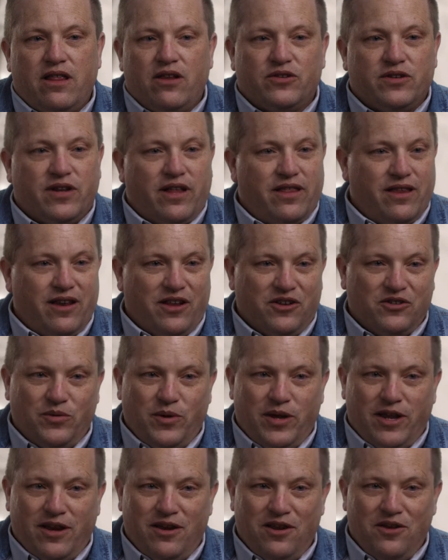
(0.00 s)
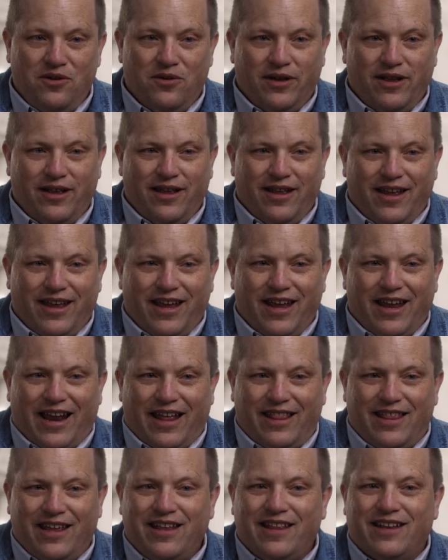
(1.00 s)
there's nothing else we can do. And
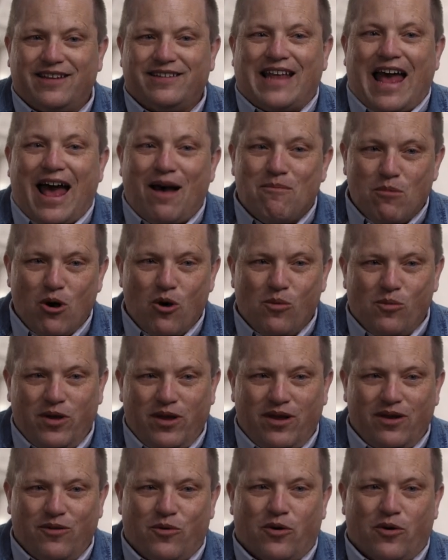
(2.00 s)
I think it's that moment